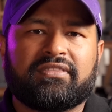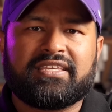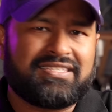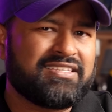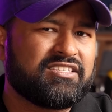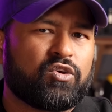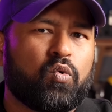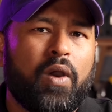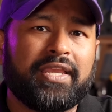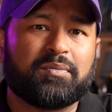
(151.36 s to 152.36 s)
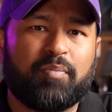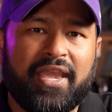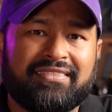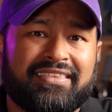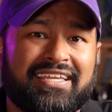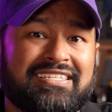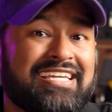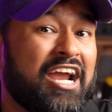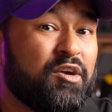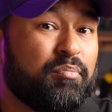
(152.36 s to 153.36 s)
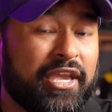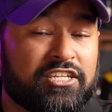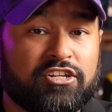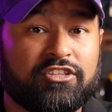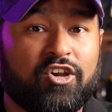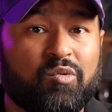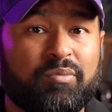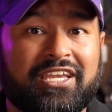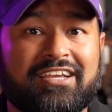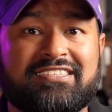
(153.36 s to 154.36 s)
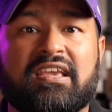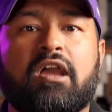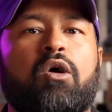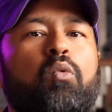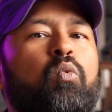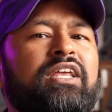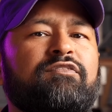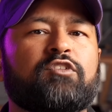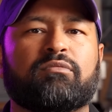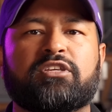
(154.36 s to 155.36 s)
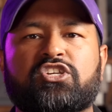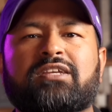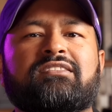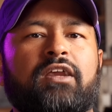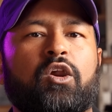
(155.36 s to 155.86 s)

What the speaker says: this doesn't quite paint the entire picture though, because what if your machines are